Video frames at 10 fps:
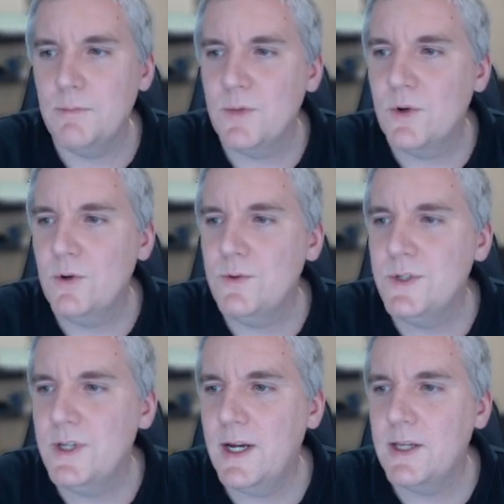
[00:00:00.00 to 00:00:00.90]
close
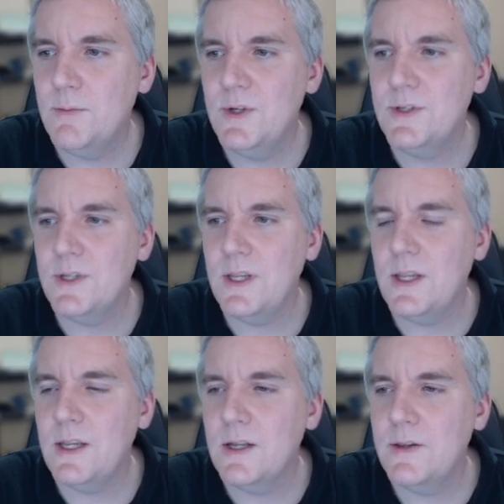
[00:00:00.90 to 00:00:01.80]
the document,
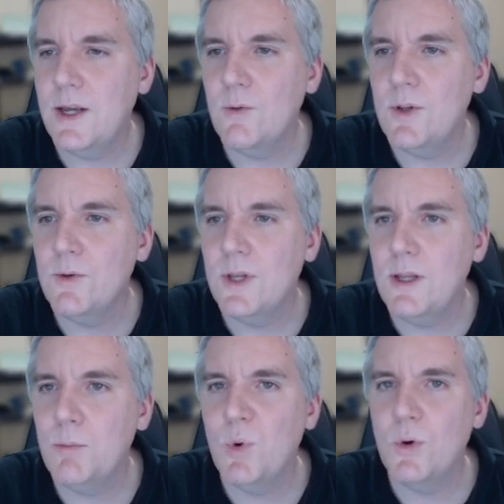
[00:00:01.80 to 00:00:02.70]
and that way you can
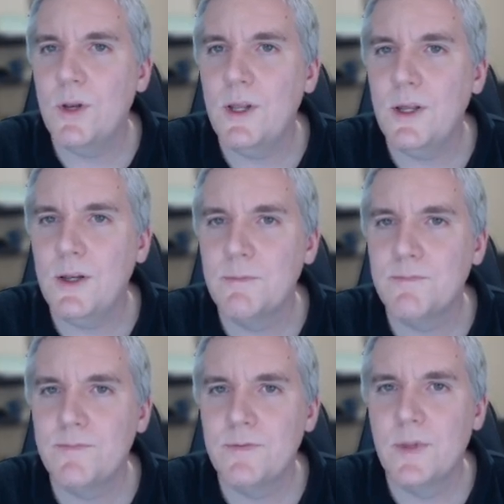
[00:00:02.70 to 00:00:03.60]
import it in.
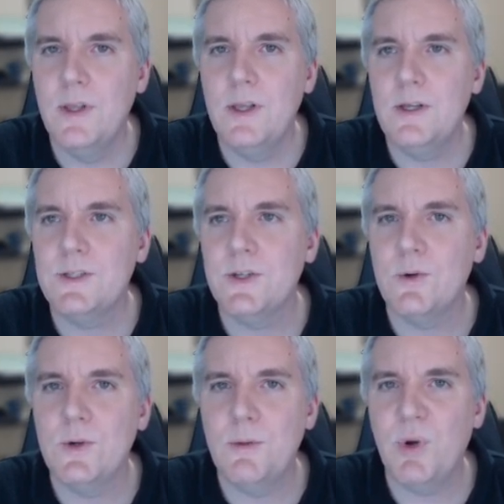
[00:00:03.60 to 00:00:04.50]

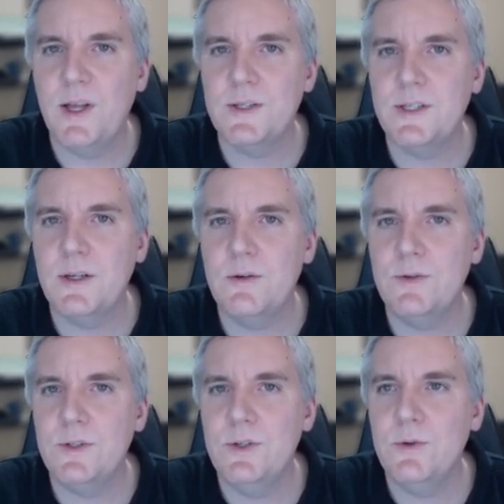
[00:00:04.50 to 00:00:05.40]
So in
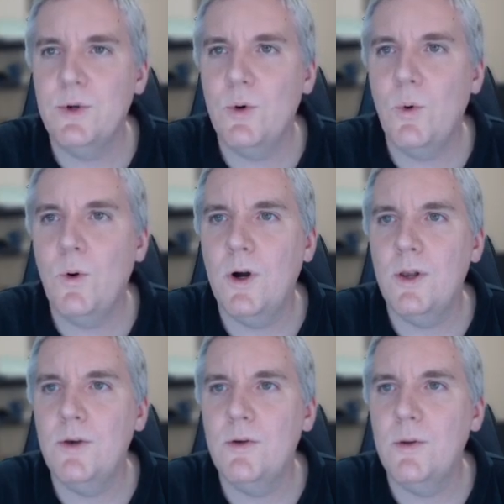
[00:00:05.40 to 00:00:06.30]
PlazSales, you go
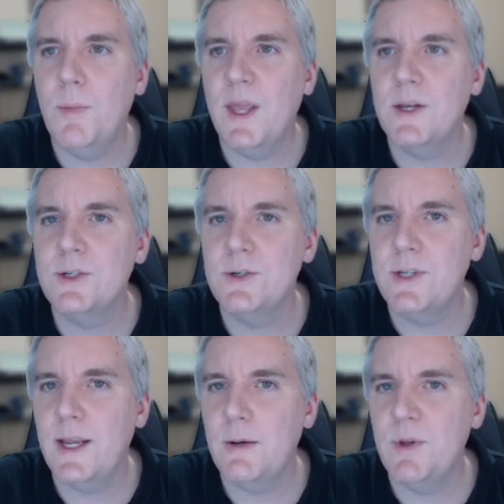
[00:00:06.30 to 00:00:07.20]
under the Manager
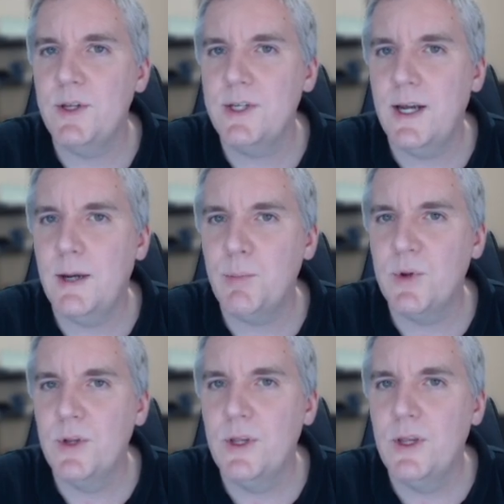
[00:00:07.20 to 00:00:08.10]
tab at the top,
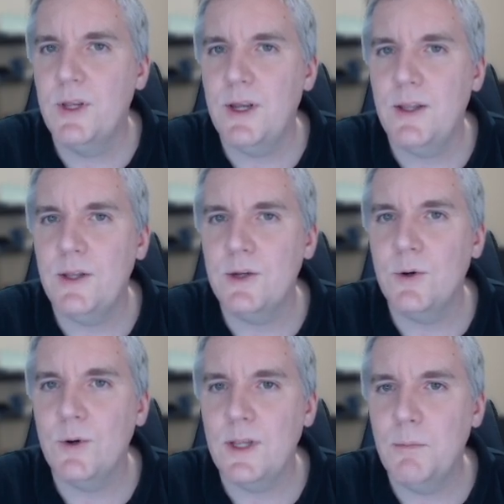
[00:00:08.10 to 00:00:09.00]
and then you
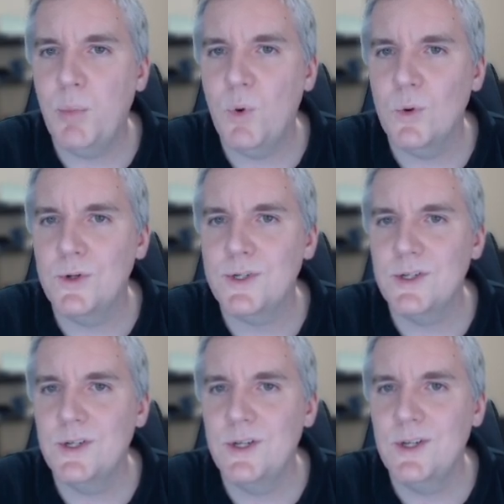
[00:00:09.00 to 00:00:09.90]
go to Import,
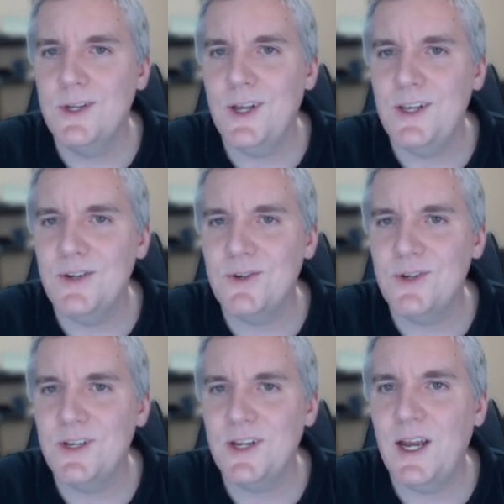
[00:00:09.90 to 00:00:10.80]
and you
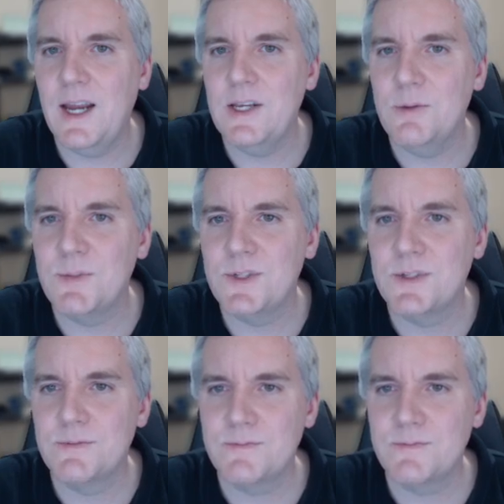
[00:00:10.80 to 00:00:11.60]
click Items.